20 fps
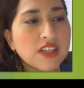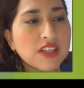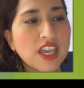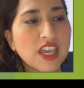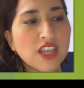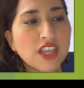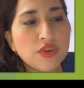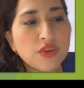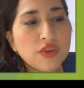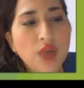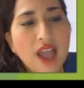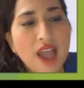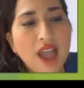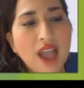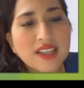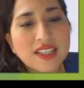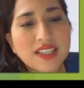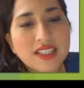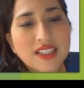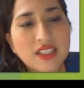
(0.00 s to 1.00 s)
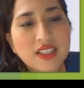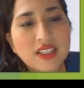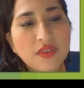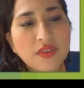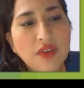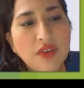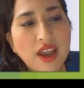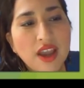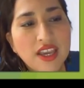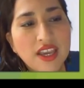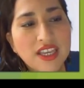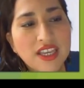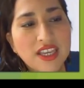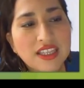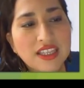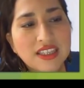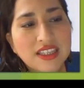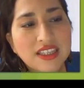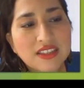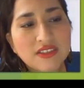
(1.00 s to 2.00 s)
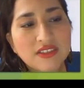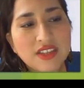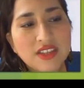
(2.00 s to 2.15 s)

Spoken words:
can you identify in